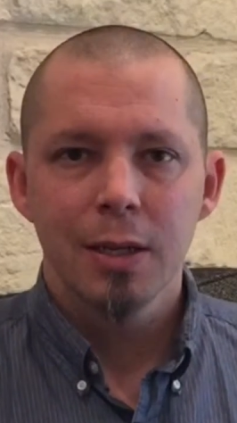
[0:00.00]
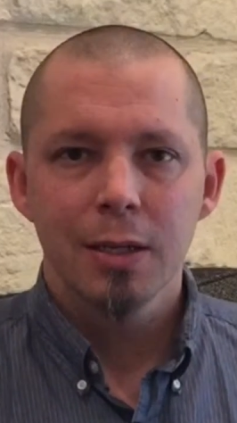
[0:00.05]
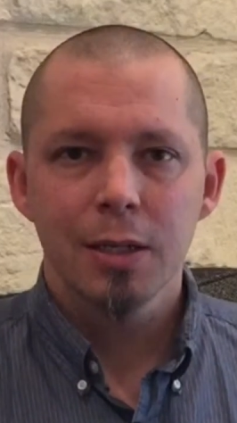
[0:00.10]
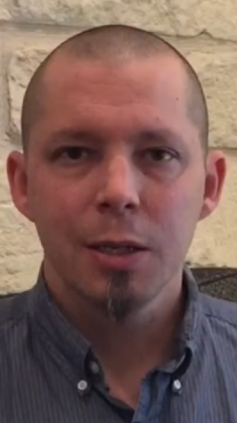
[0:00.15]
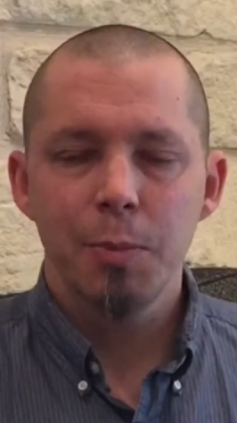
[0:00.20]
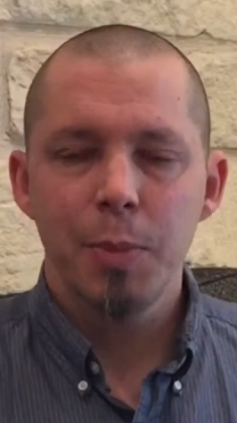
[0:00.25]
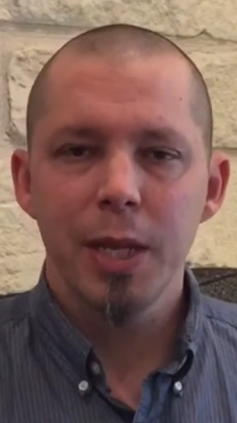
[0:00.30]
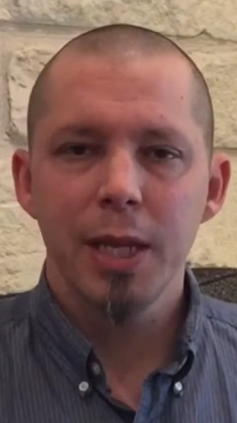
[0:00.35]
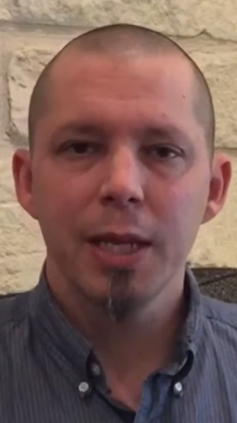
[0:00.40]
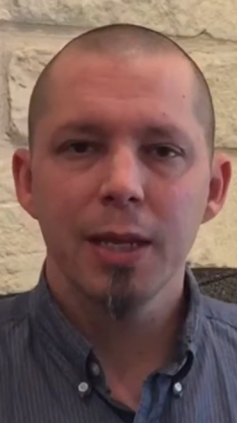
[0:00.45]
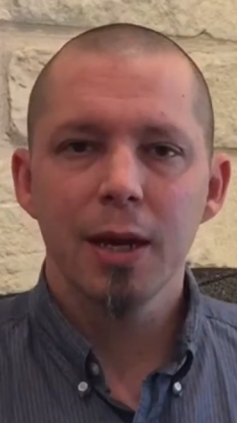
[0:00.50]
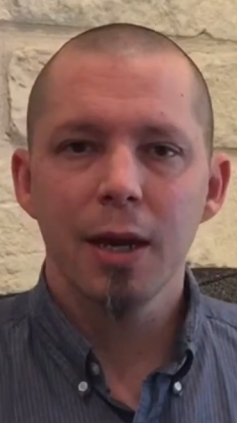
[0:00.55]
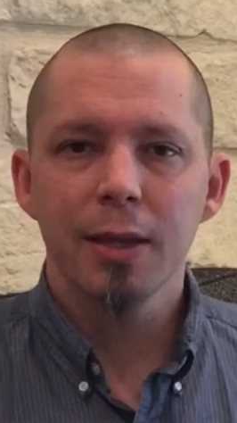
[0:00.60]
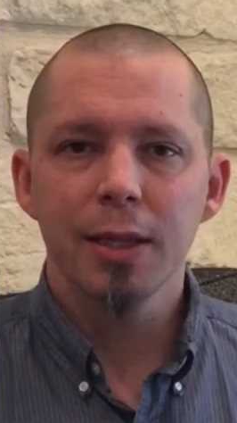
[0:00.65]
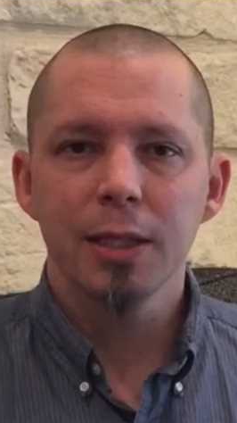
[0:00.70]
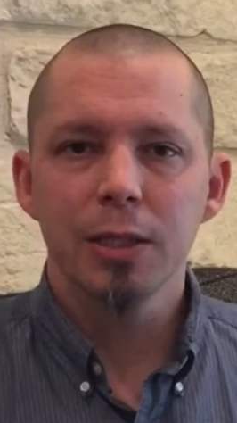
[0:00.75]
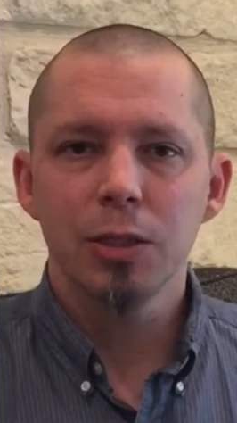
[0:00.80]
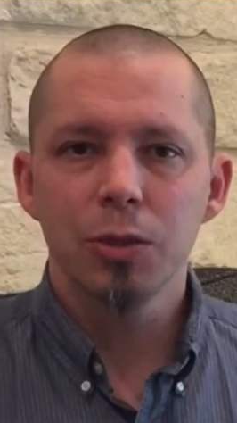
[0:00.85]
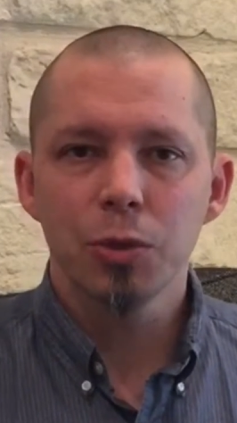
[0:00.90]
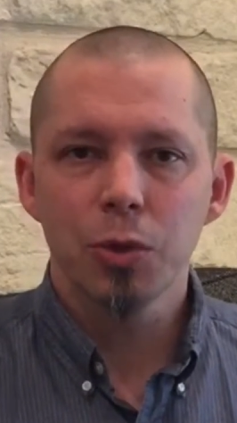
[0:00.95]
Depending on
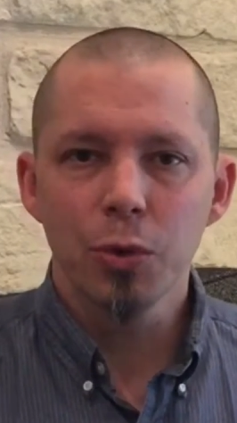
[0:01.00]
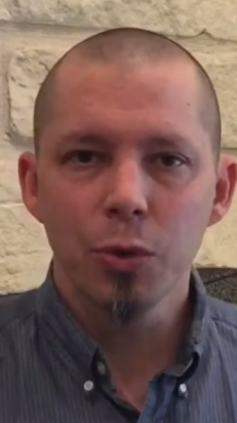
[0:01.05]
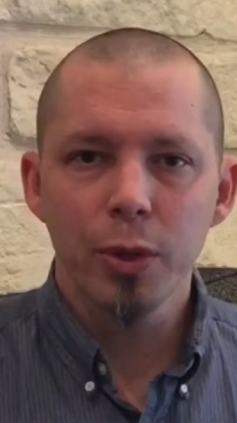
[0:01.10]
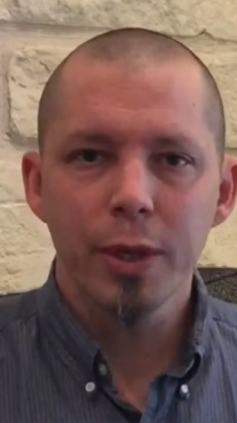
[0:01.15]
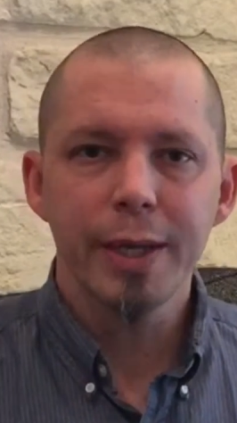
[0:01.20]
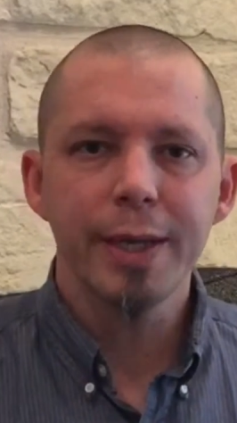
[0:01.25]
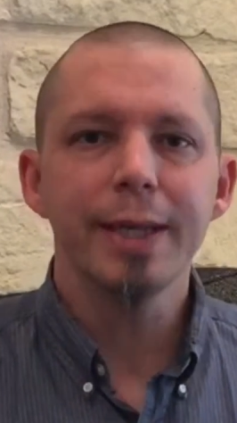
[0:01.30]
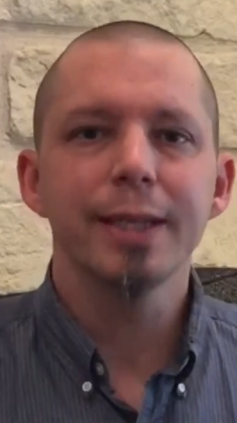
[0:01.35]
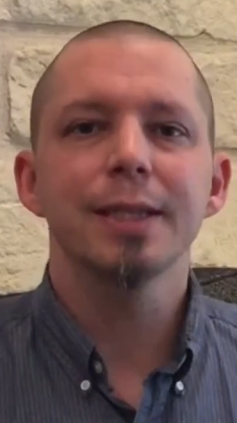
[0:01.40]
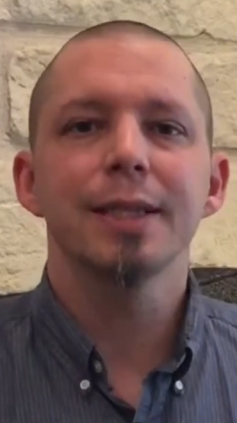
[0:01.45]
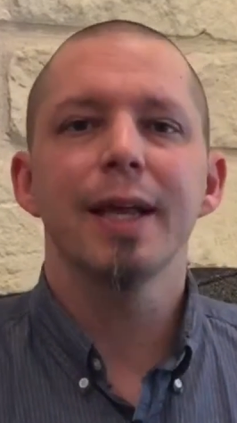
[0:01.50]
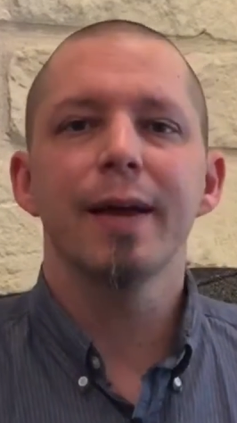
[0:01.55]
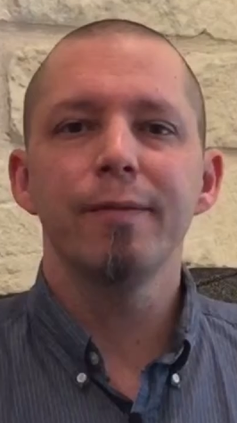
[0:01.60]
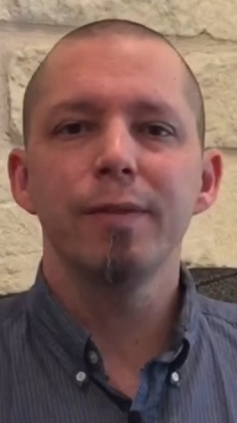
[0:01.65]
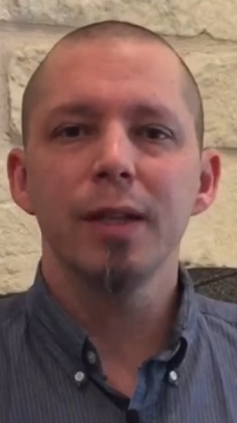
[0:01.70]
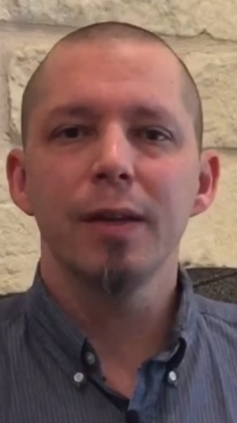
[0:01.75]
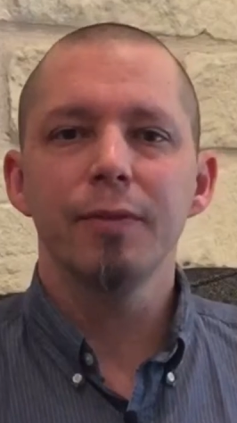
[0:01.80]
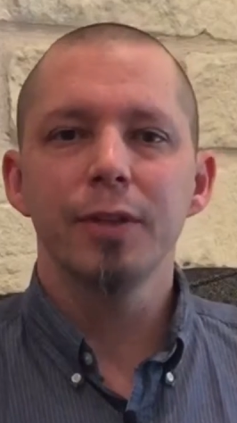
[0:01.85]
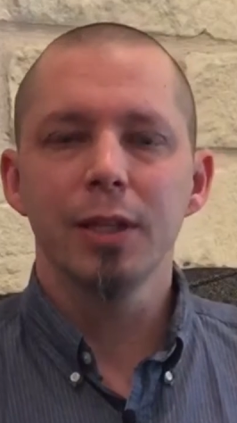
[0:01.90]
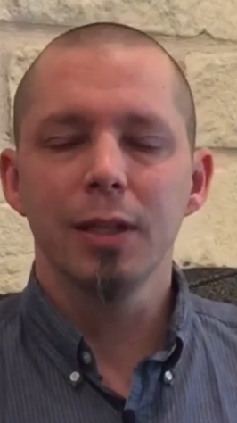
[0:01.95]
the degree and
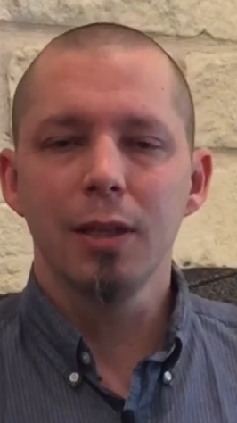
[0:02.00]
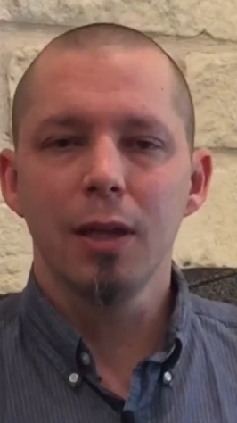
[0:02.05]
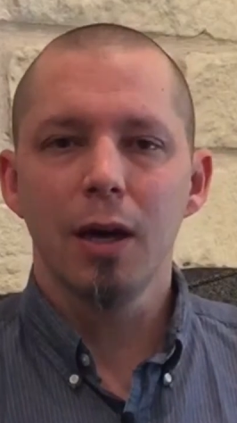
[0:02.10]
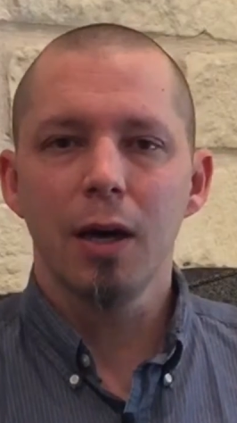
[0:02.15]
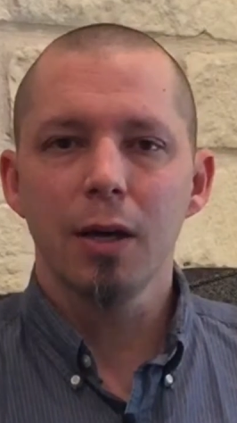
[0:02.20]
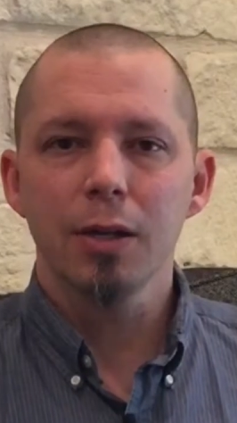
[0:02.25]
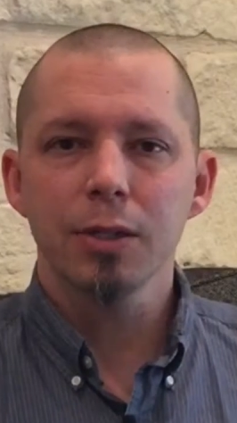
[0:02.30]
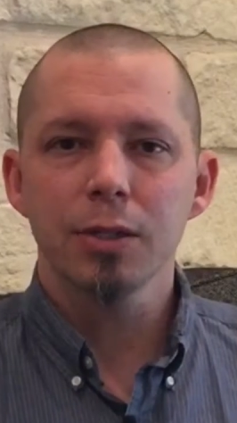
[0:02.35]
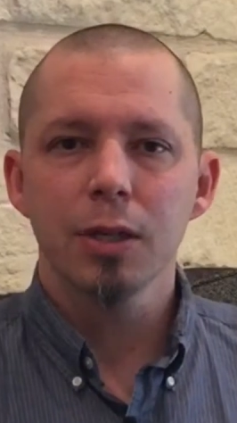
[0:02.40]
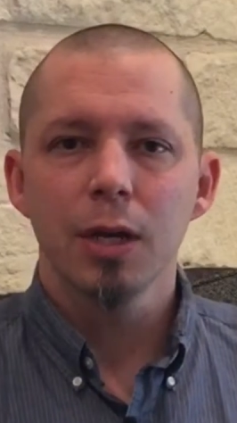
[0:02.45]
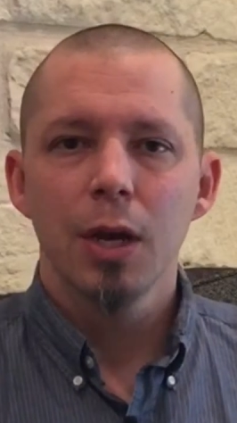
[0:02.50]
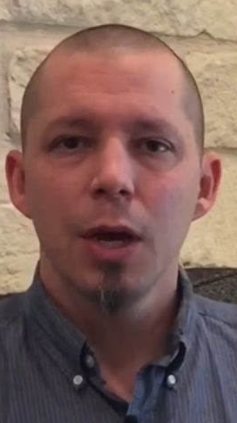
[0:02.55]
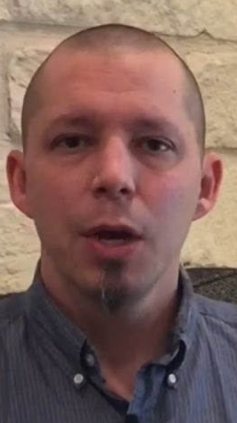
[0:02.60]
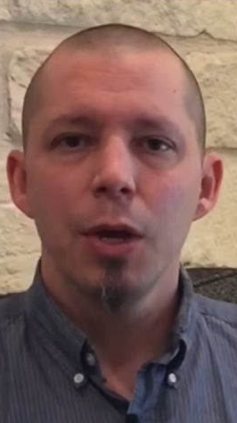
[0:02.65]
level of the loss,